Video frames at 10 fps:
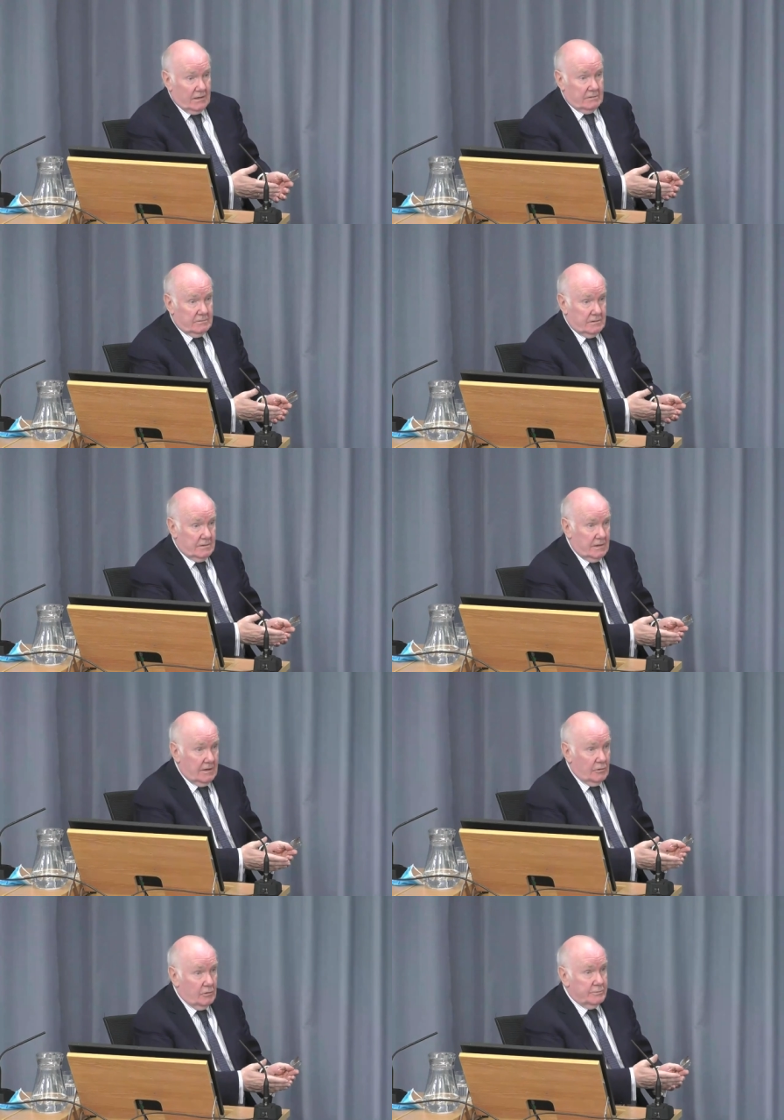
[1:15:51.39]
and,
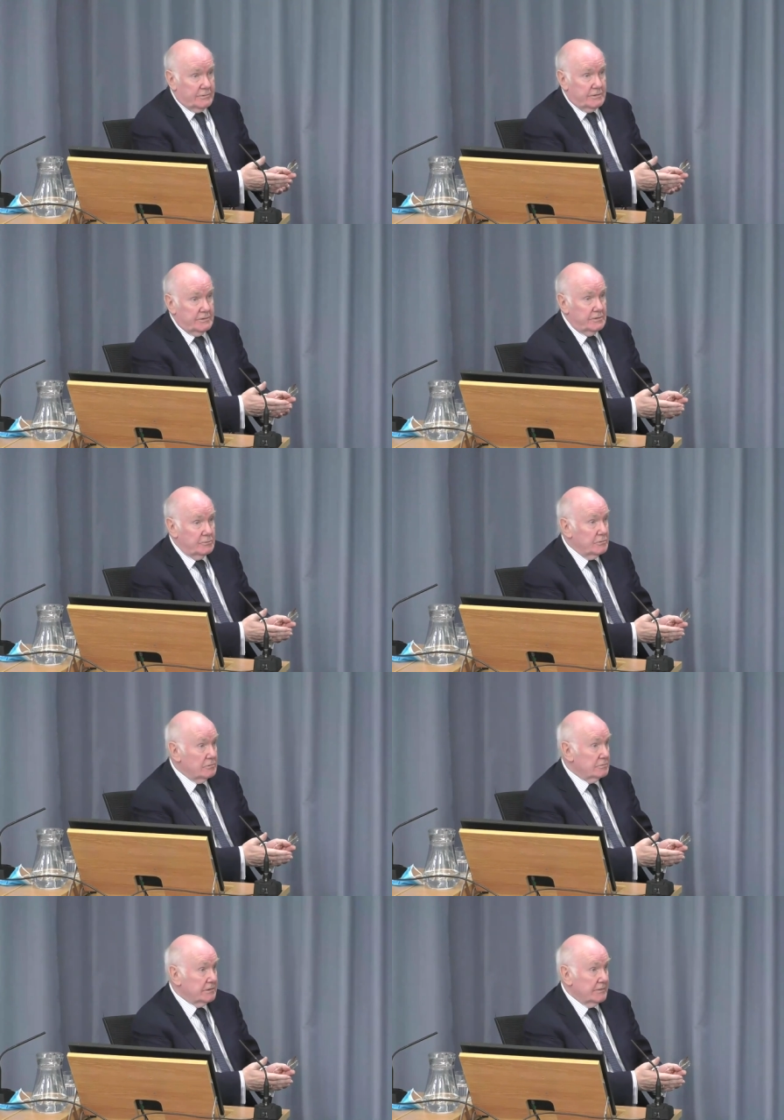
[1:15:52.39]
and I hope that you
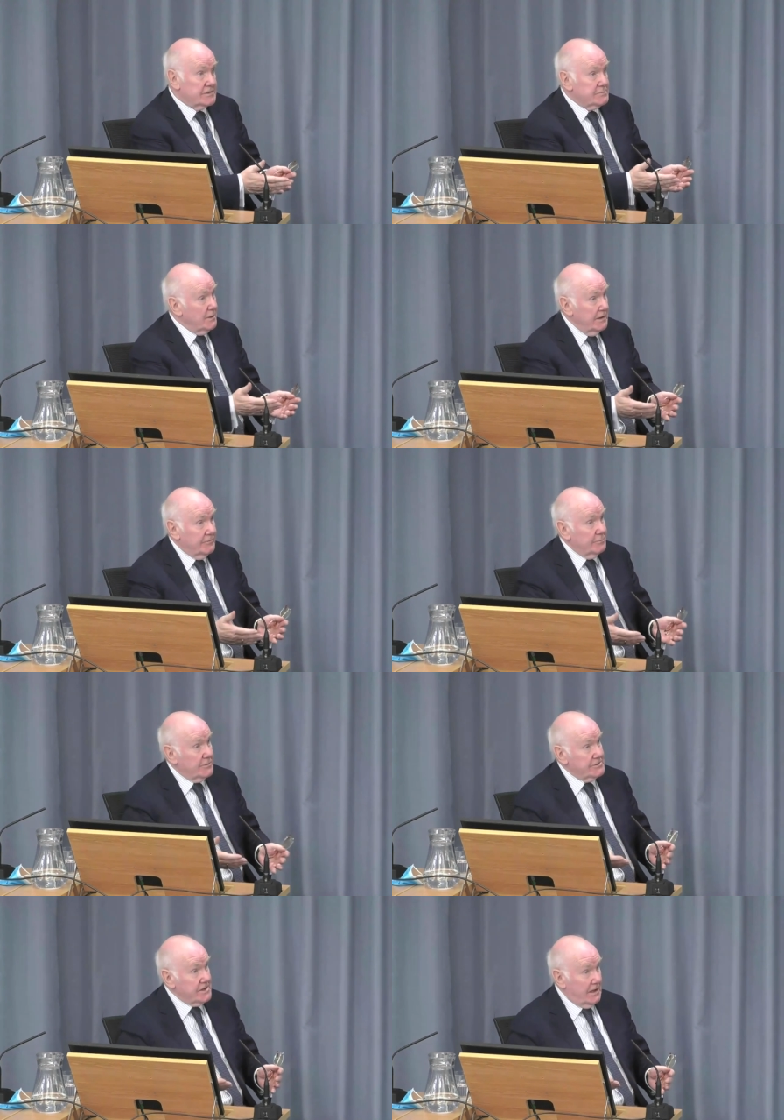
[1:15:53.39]
will give us money
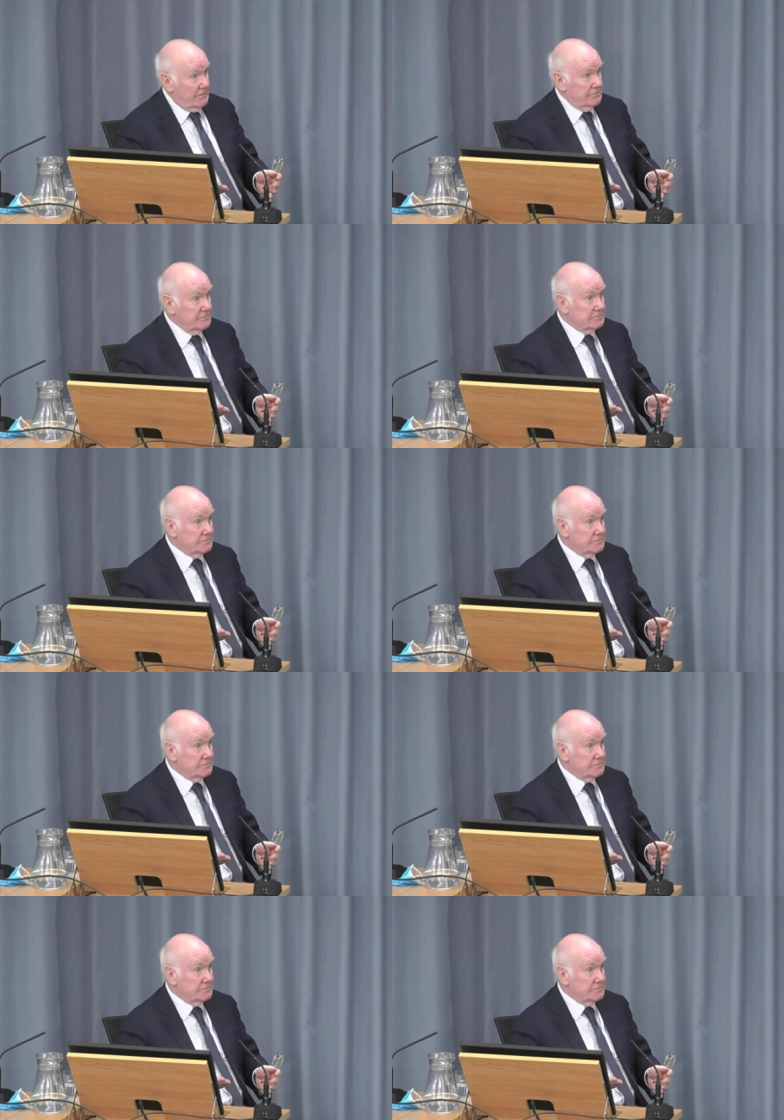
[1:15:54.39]
from the reserve.